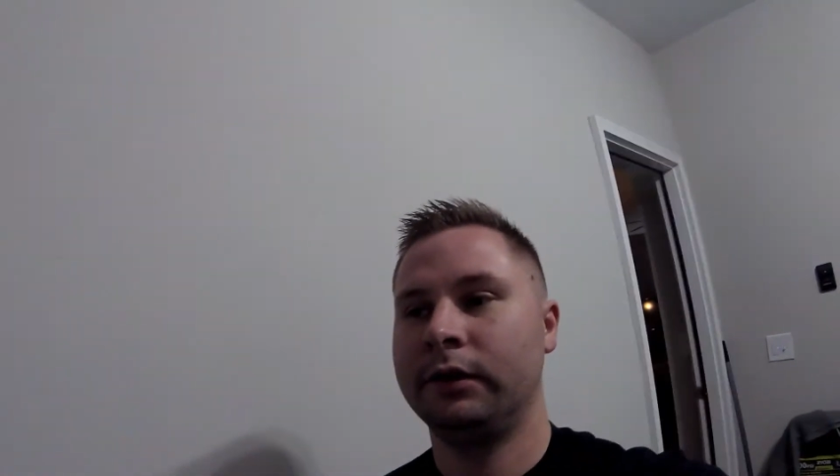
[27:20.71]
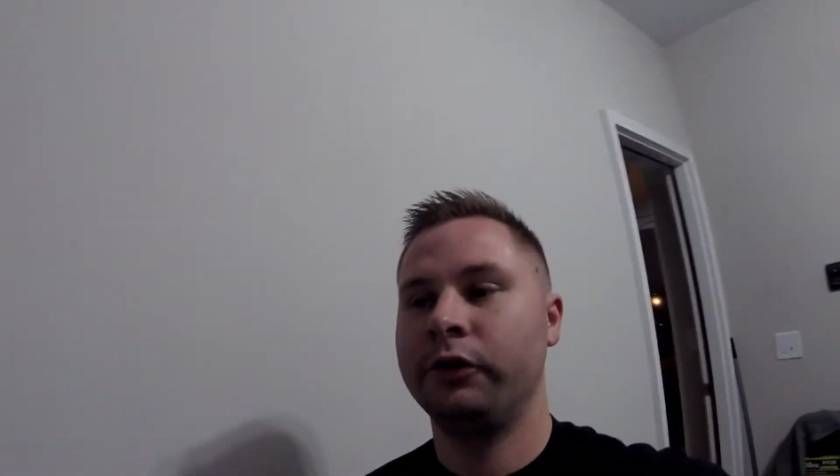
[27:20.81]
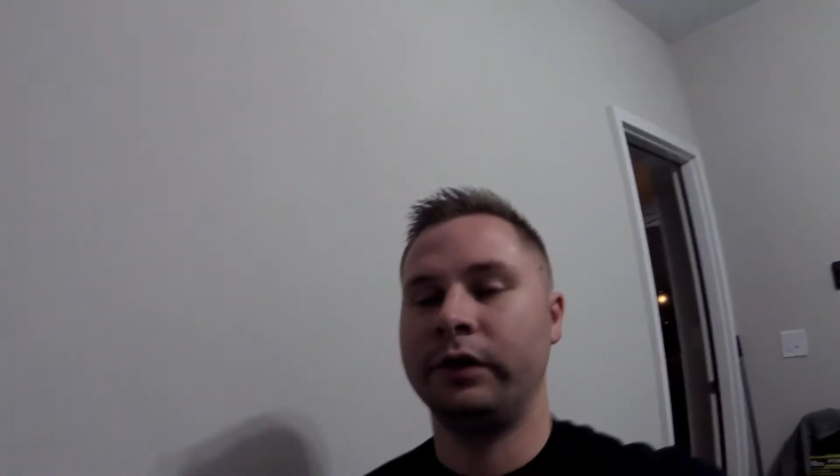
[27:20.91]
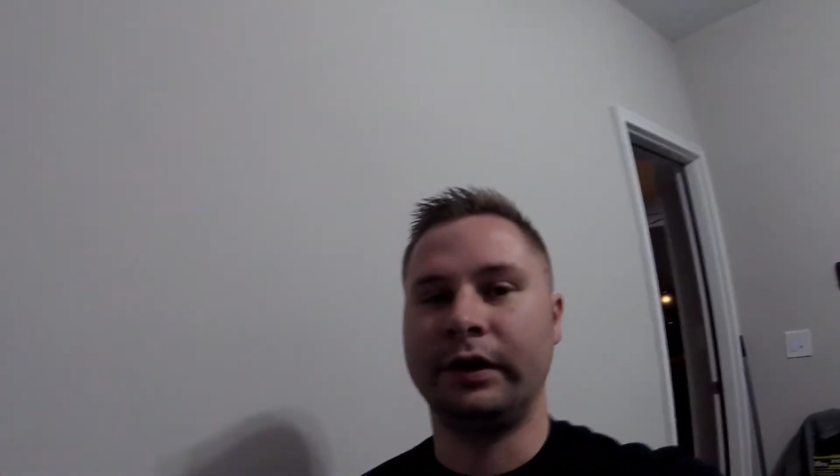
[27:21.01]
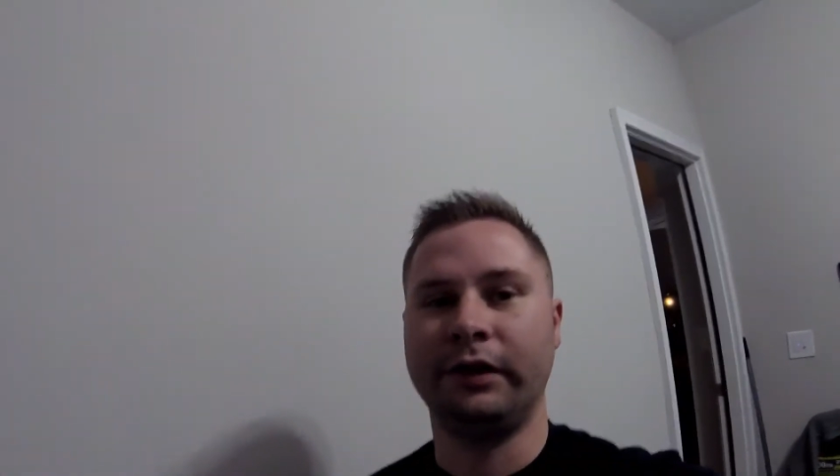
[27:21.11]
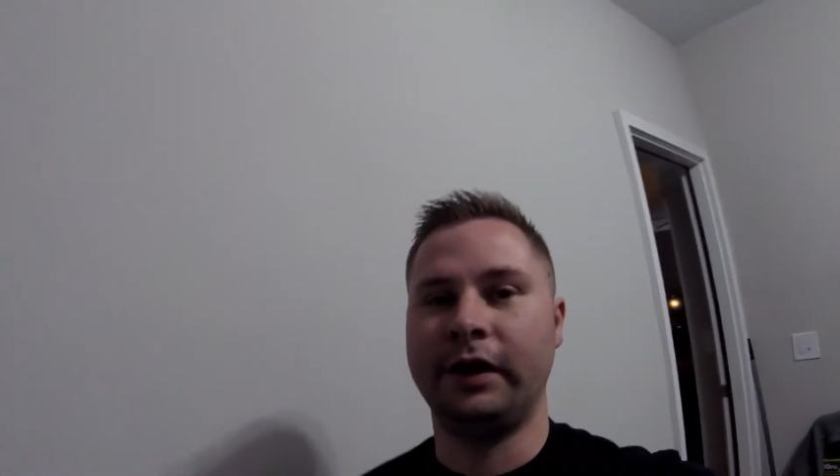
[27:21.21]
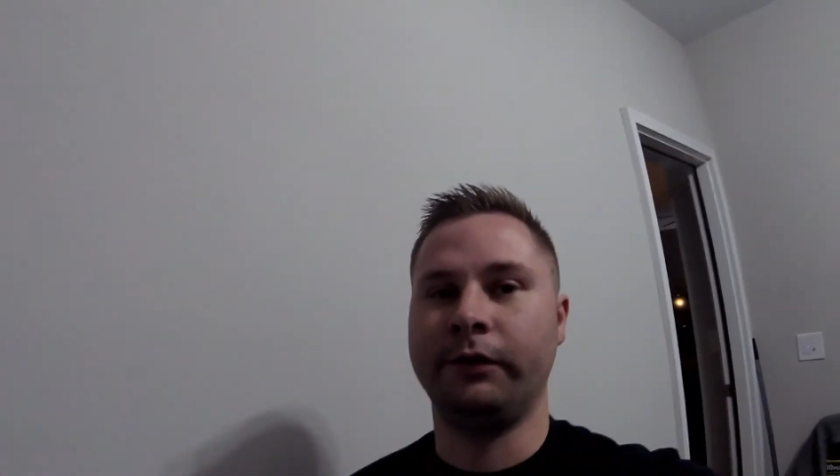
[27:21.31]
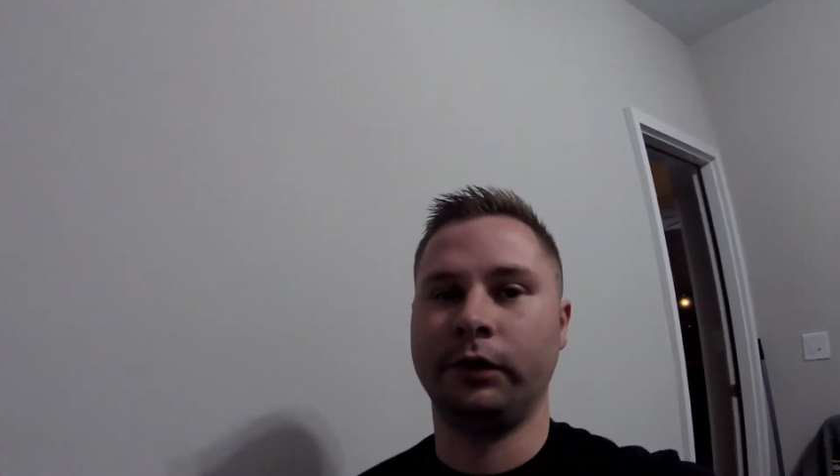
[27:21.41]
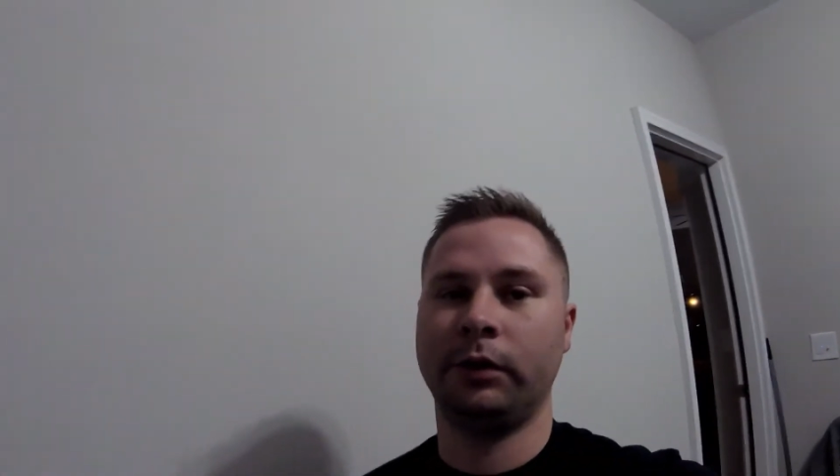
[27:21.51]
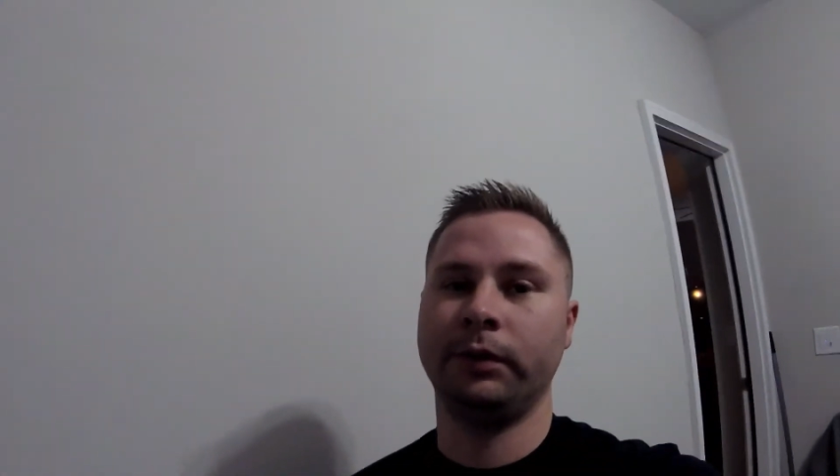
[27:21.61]
she's gonna stay
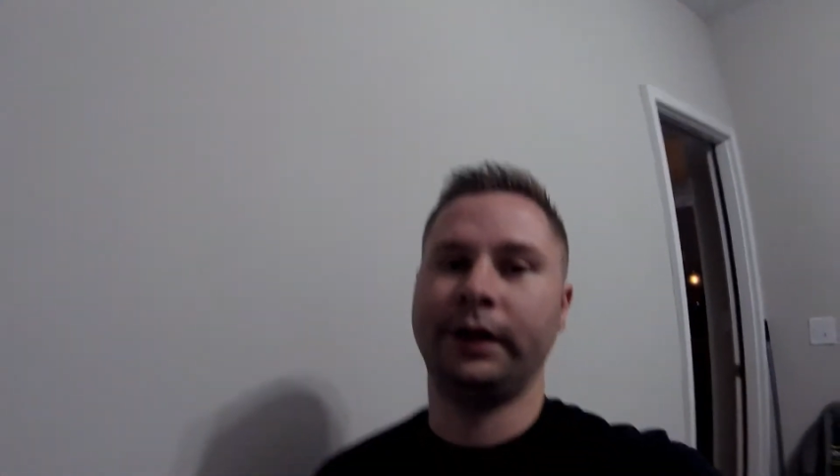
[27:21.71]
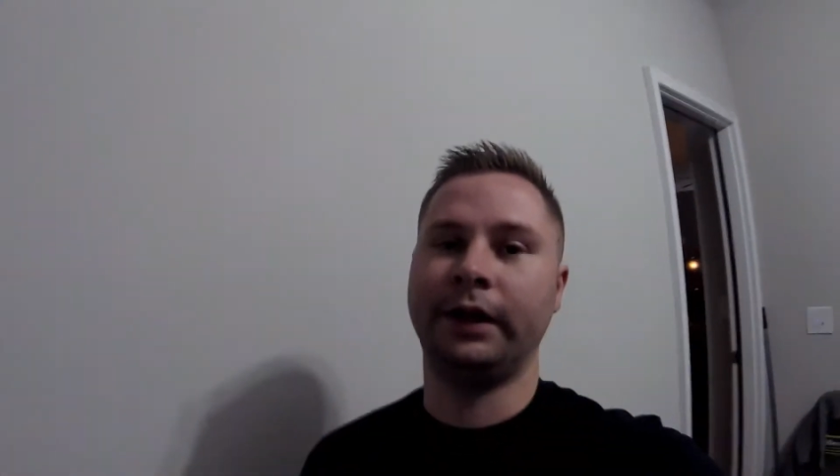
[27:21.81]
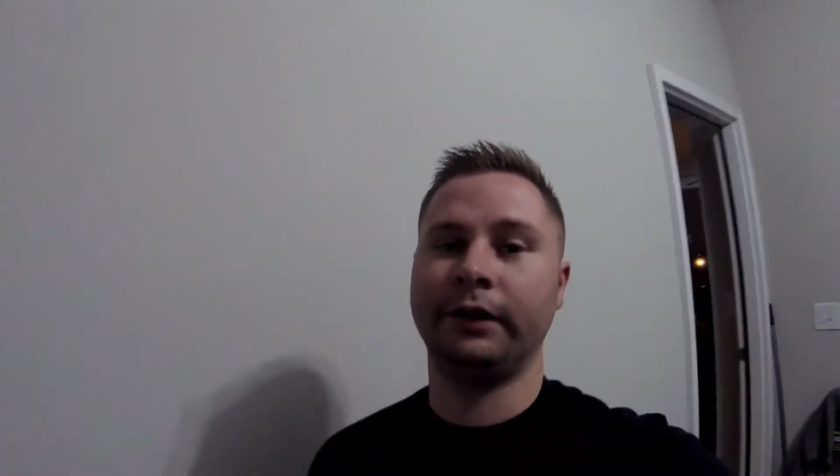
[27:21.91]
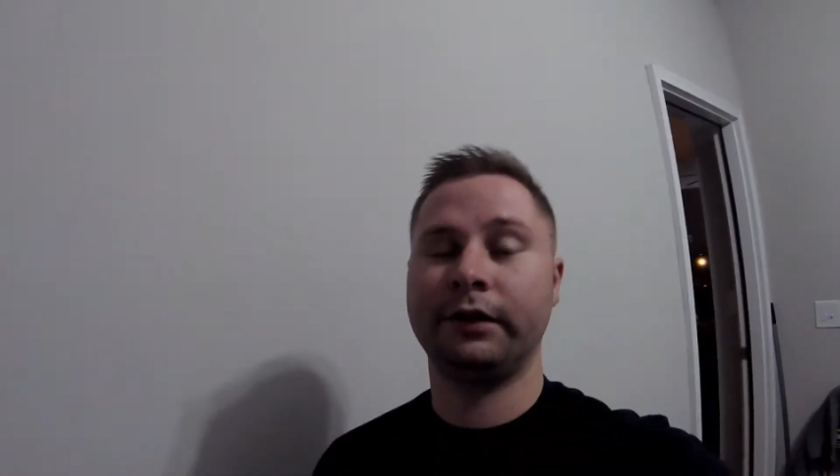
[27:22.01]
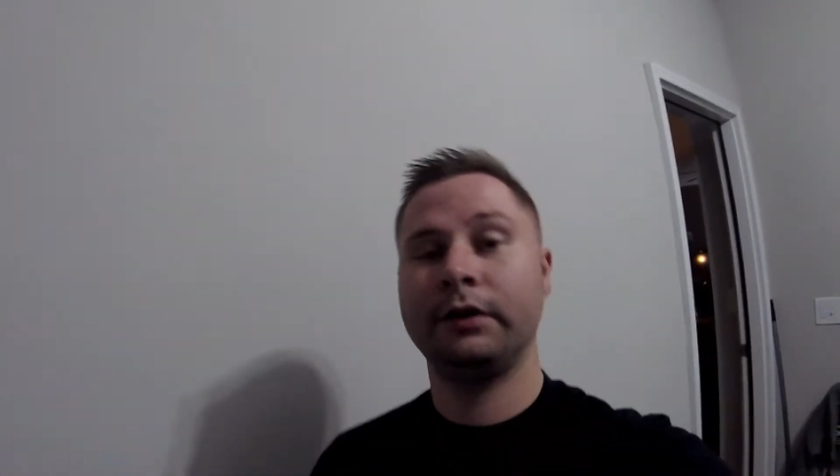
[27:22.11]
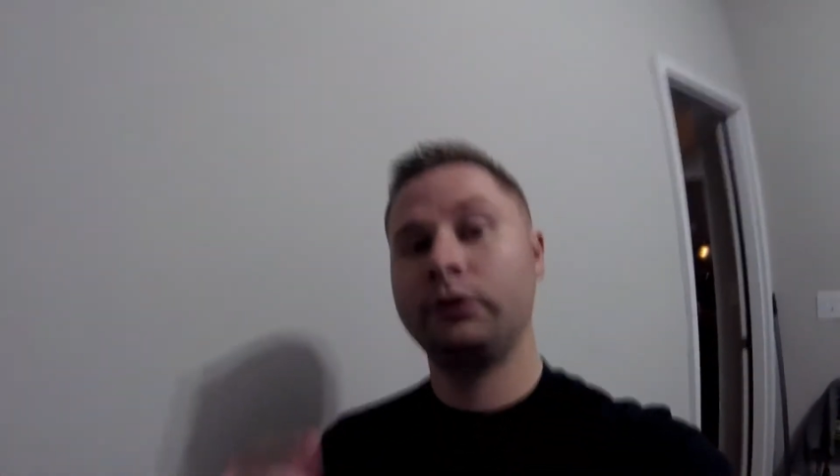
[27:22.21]
for a couple days.